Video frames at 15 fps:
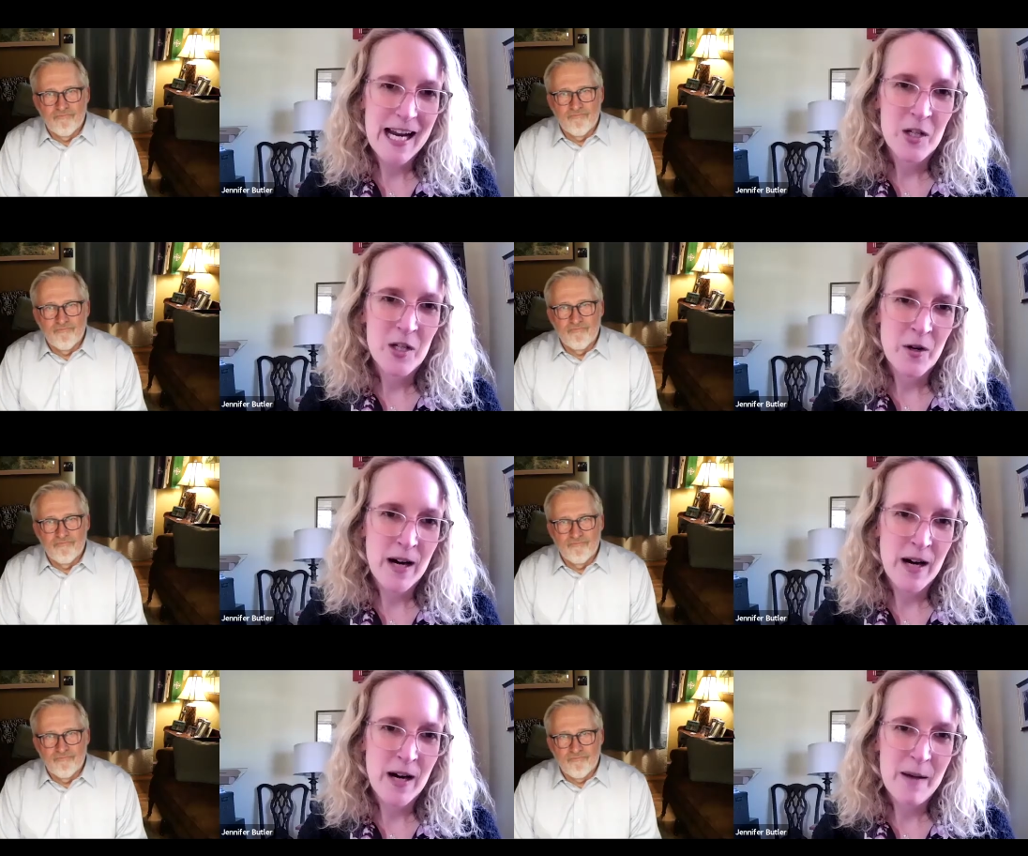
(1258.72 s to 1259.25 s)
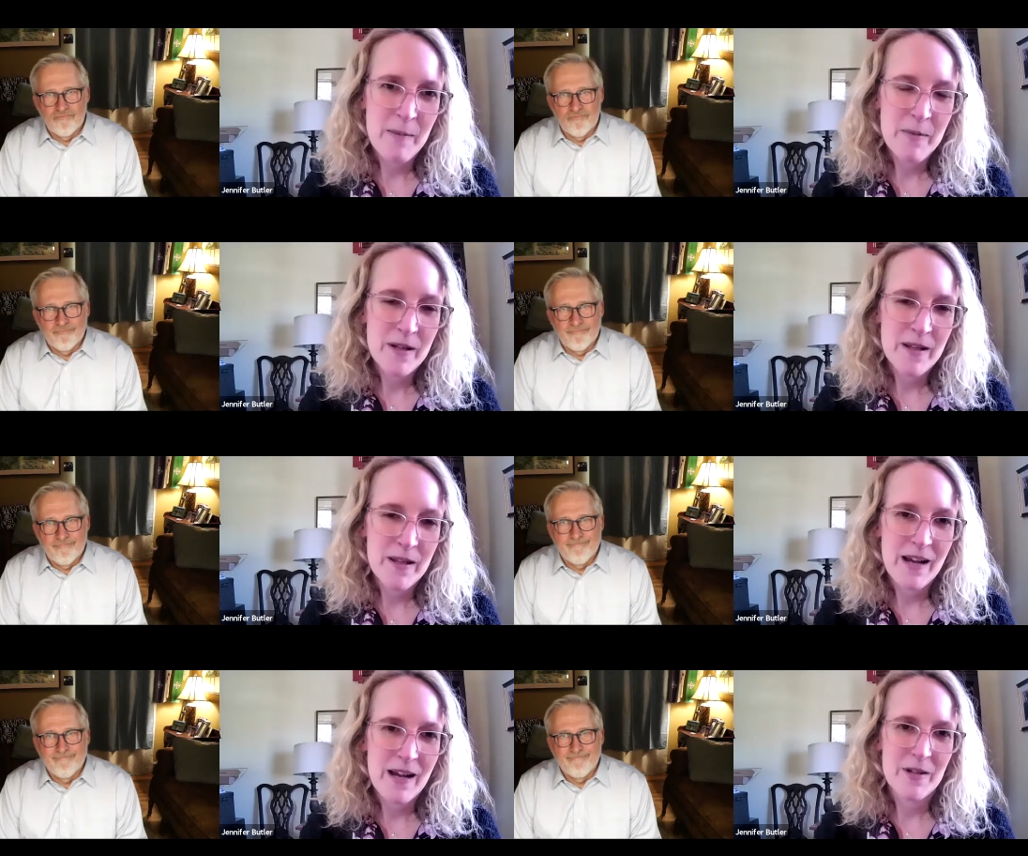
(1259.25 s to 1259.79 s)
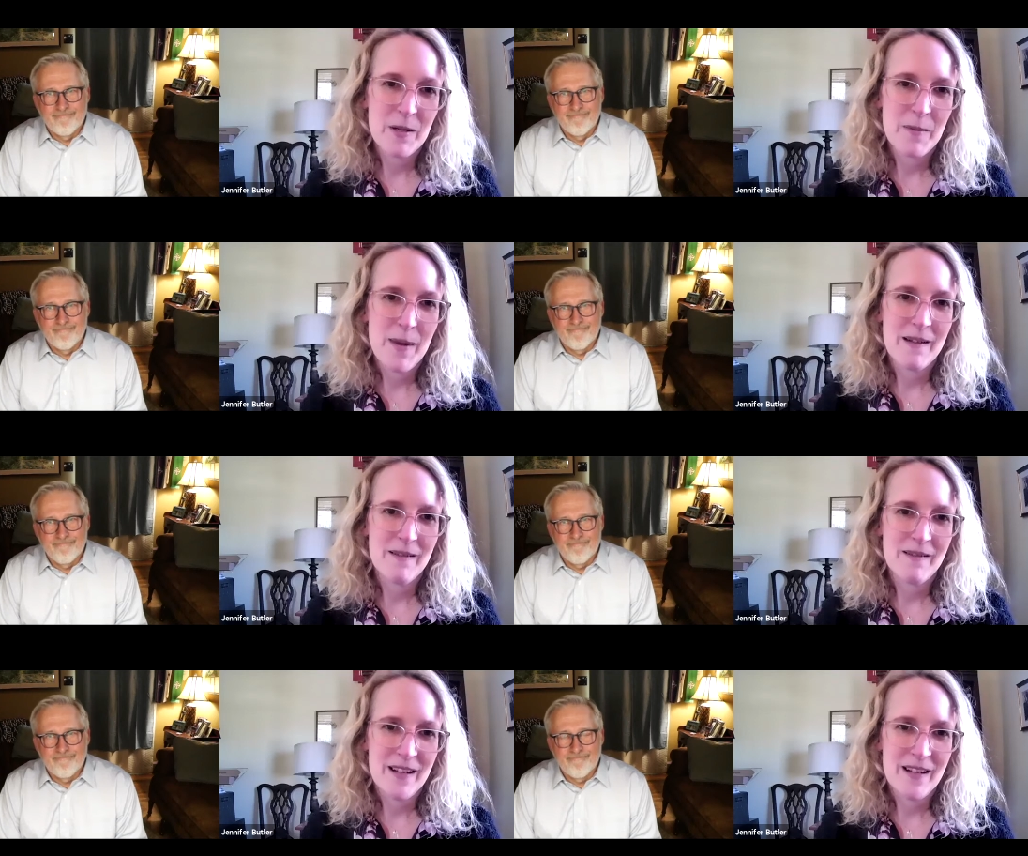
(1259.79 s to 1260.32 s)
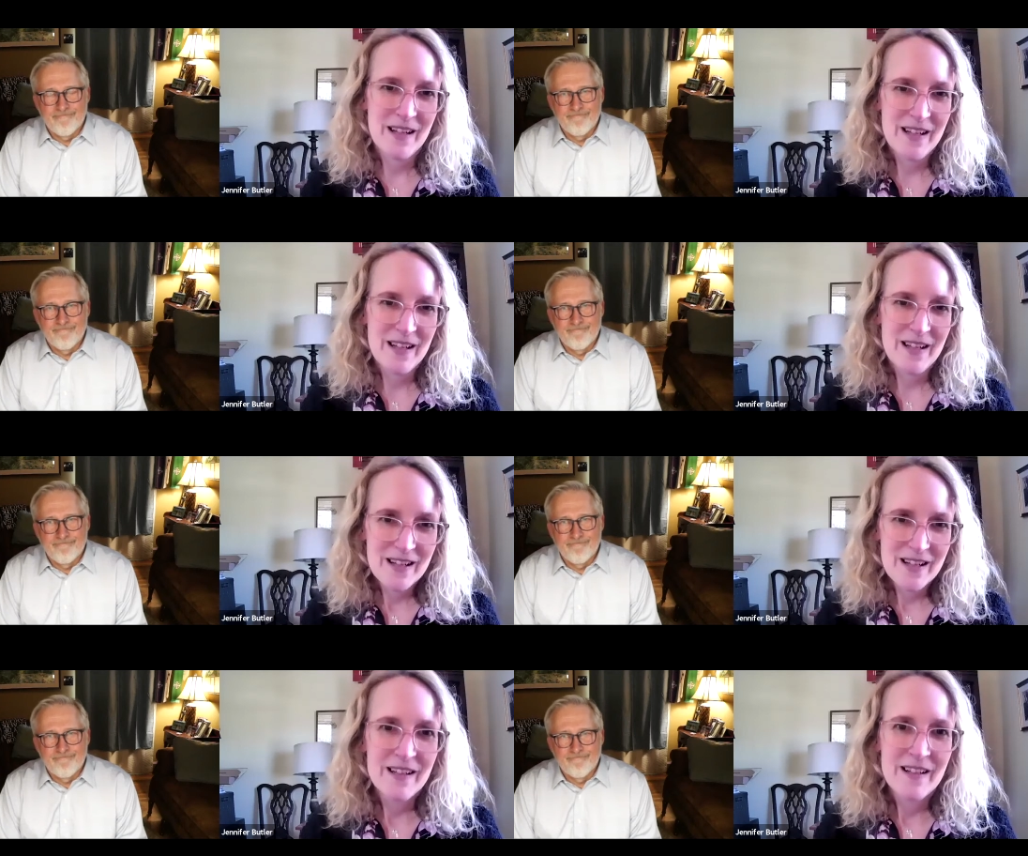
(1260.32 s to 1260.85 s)
Speaker 1: grab. That was about,
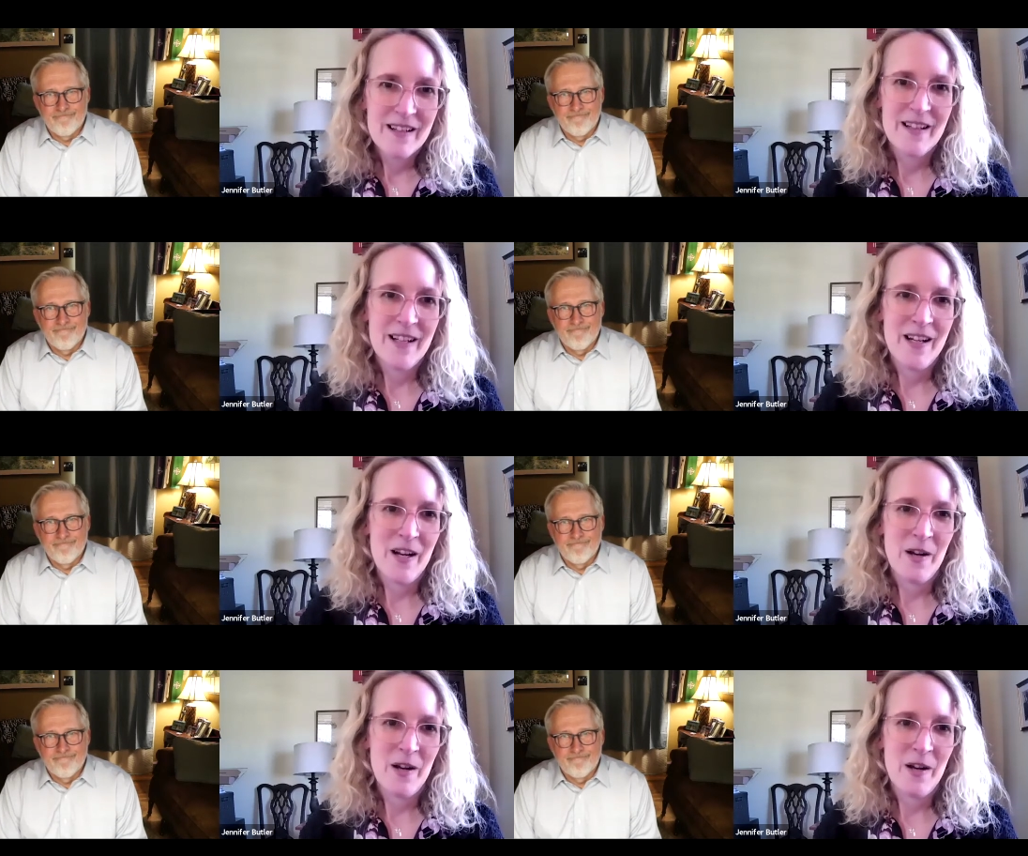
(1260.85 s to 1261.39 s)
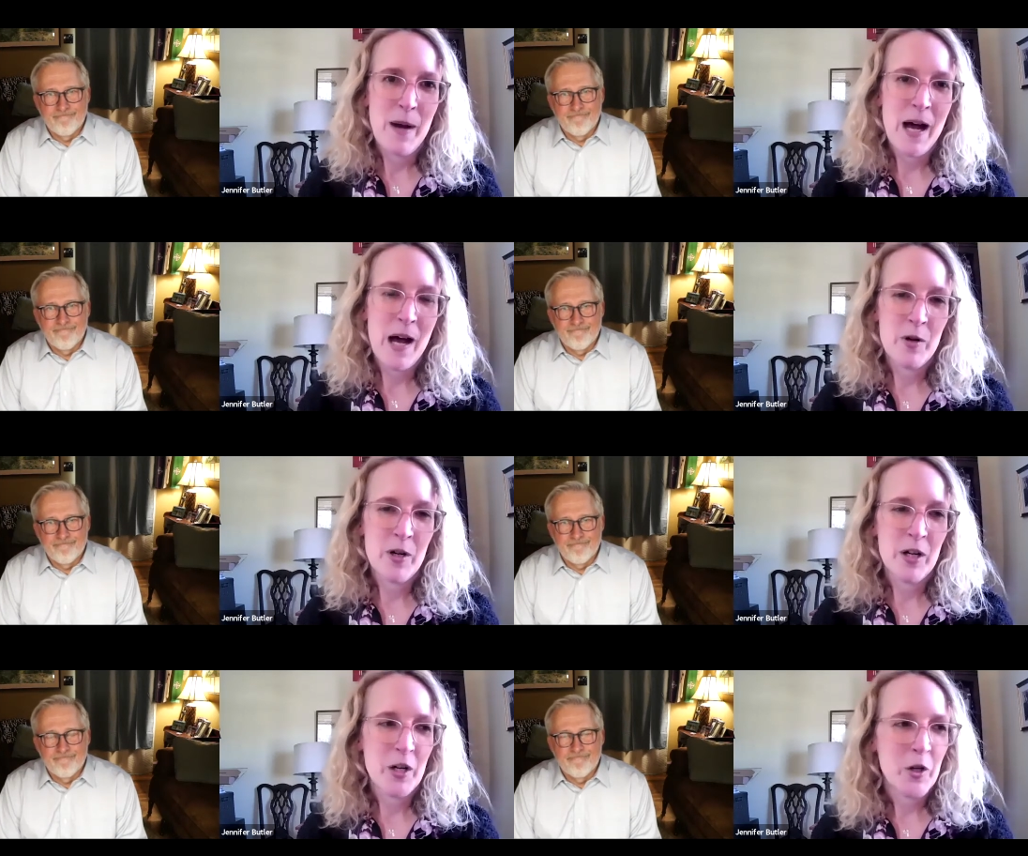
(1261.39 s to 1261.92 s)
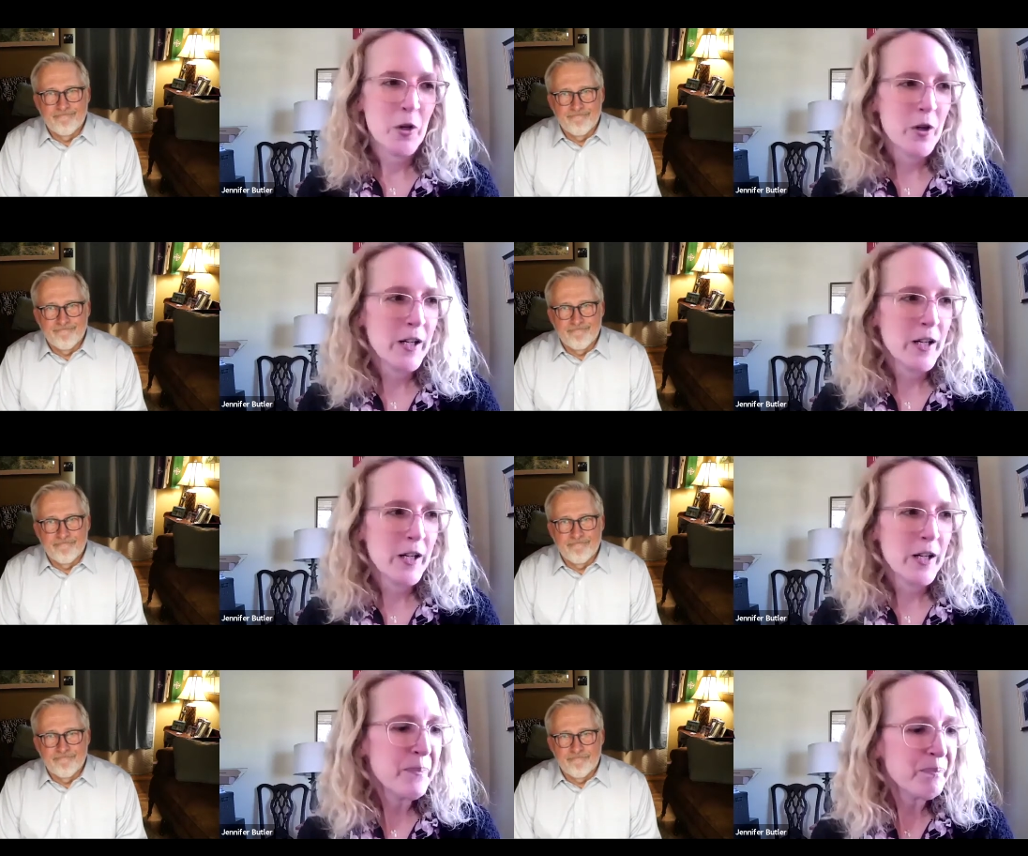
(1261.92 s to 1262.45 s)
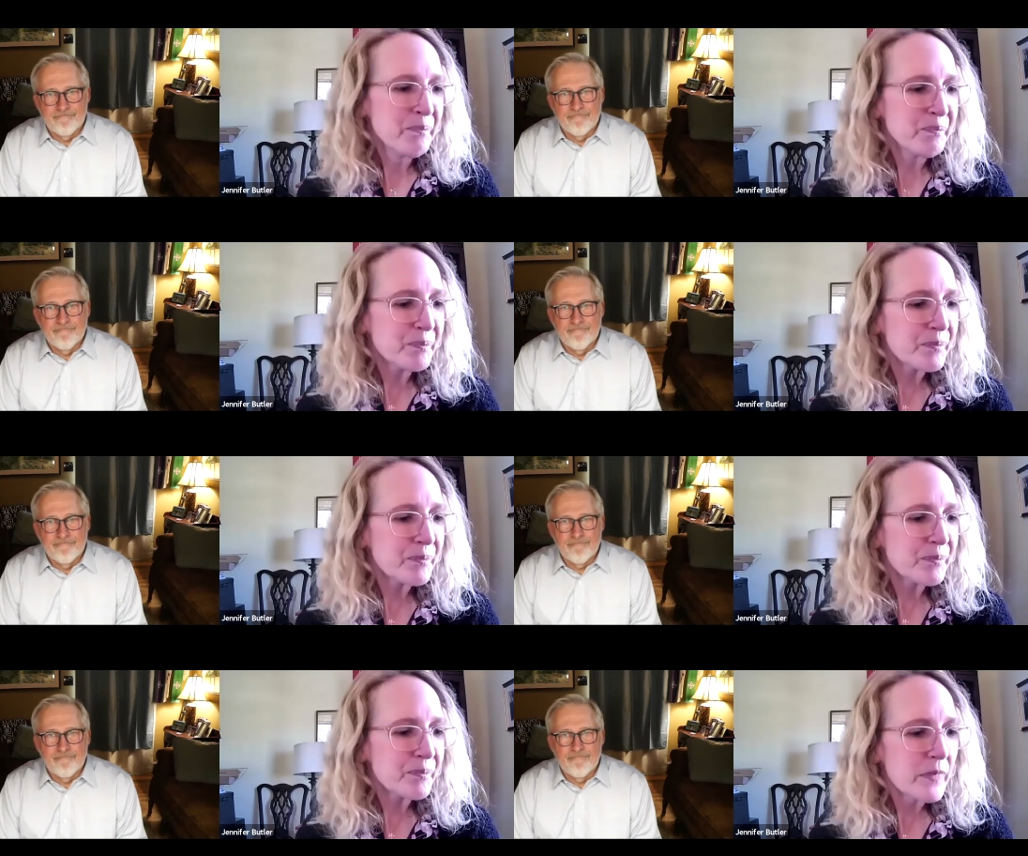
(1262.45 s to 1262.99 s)
you know, power and greed.
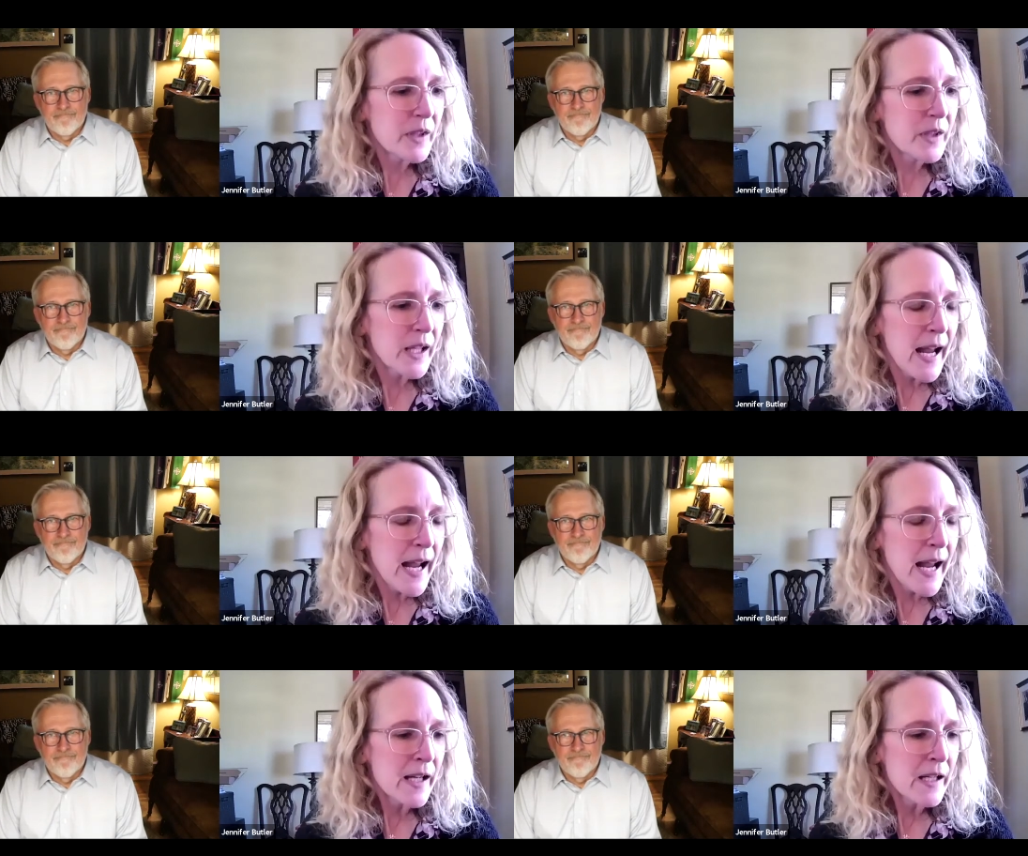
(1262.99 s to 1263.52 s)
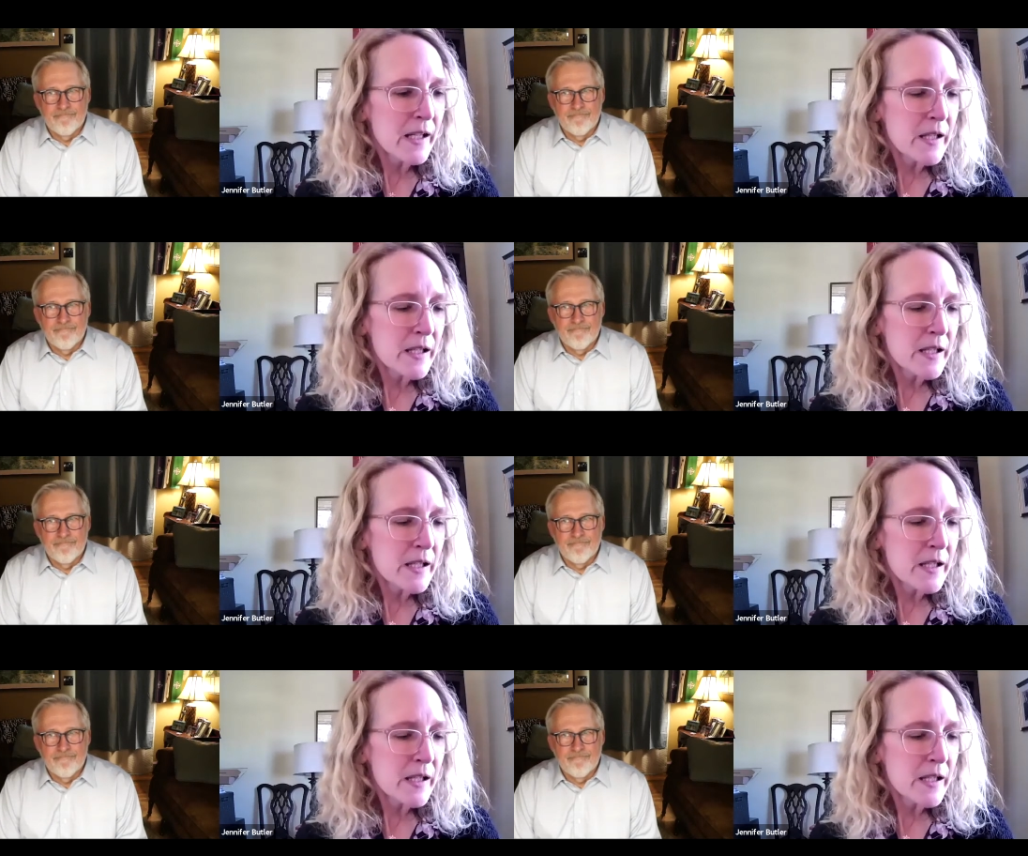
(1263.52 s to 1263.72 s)
And